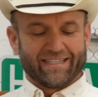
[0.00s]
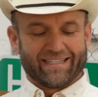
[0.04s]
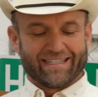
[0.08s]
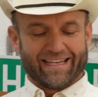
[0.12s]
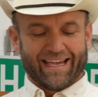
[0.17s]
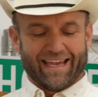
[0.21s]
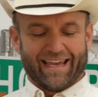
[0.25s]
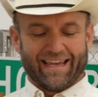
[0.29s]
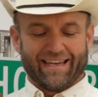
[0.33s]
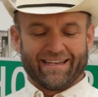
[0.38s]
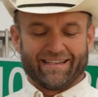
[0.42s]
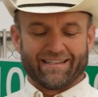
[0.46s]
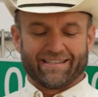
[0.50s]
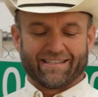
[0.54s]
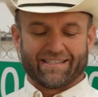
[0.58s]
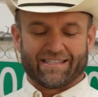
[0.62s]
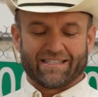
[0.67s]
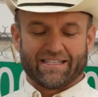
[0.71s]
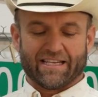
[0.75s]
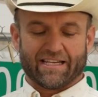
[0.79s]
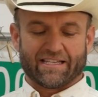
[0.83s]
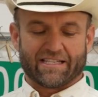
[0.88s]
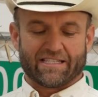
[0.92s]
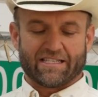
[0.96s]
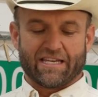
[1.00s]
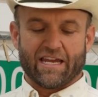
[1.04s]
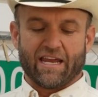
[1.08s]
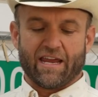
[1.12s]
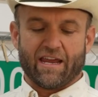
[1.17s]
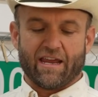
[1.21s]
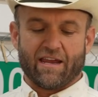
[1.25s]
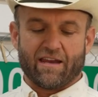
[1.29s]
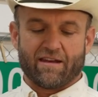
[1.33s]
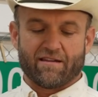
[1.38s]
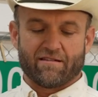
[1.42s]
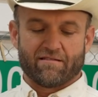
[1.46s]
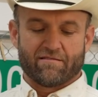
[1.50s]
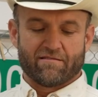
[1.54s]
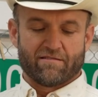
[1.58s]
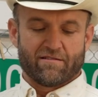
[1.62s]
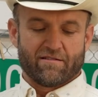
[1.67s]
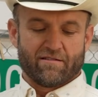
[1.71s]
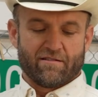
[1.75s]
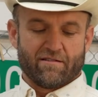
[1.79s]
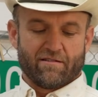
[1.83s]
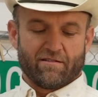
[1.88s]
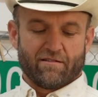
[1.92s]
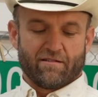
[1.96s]
is a 16
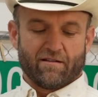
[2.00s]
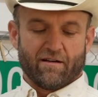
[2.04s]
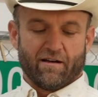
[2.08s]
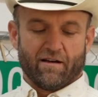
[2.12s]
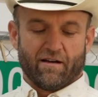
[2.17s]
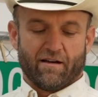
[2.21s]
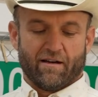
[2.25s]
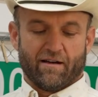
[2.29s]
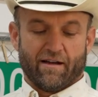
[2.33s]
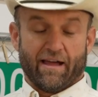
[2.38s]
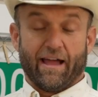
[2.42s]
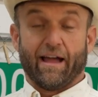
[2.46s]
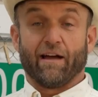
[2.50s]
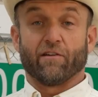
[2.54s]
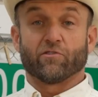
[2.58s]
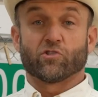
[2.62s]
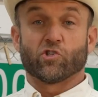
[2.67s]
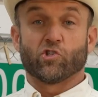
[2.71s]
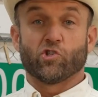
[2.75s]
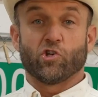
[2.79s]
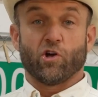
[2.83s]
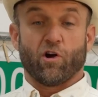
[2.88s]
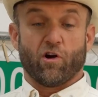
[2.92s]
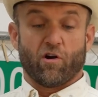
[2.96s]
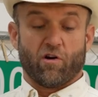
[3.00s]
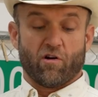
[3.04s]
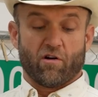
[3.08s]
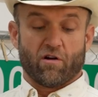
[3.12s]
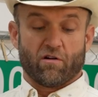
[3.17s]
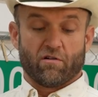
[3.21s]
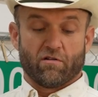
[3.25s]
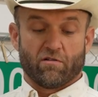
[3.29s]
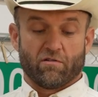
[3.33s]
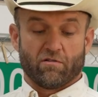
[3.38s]
ounce jar.